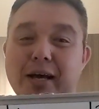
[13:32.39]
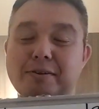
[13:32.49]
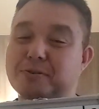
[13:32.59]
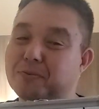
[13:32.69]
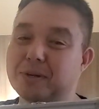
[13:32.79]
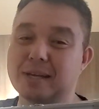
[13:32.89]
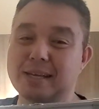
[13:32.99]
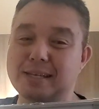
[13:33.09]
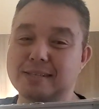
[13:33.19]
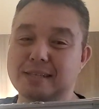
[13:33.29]
I just want to,
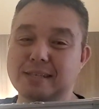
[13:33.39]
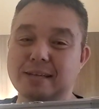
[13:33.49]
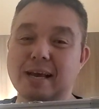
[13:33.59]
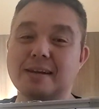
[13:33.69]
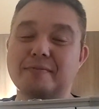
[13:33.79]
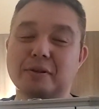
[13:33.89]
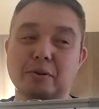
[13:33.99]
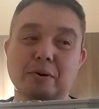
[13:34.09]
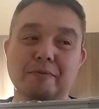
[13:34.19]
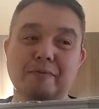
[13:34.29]
he's, he's kind of a
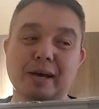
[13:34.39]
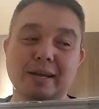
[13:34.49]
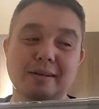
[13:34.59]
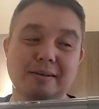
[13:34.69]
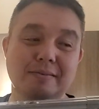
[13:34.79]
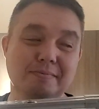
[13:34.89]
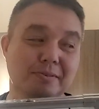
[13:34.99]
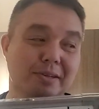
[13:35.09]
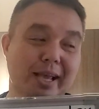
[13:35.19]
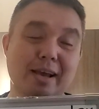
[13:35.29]
glorified
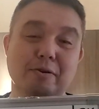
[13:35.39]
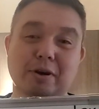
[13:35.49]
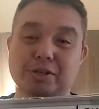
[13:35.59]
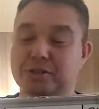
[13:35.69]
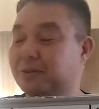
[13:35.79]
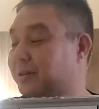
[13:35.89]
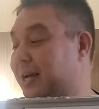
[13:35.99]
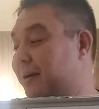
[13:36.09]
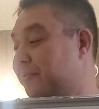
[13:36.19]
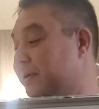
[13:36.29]
can crusher.
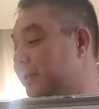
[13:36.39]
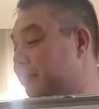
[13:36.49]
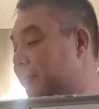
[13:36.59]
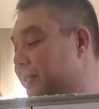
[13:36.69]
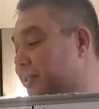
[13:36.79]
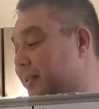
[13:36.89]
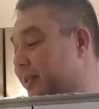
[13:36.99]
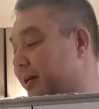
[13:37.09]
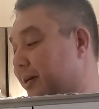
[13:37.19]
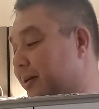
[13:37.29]
Not really much in
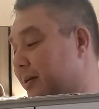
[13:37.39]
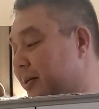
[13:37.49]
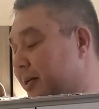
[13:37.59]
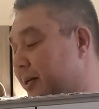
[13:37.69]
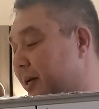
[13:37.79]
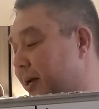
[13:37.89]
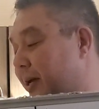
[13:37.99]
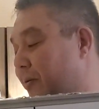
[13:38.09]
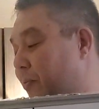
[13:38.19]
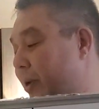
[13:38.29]
the
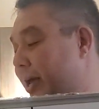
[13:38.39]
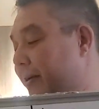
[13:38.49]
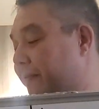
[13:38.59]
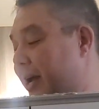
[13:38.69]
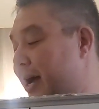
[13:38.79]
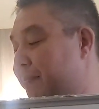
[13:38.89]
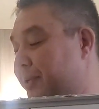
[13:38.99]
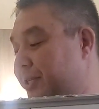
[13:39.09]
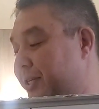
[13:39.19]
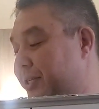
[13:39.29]
in way of
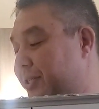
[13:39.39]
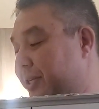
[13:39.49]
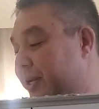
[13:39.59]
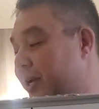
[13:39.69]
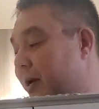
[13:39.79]
competition.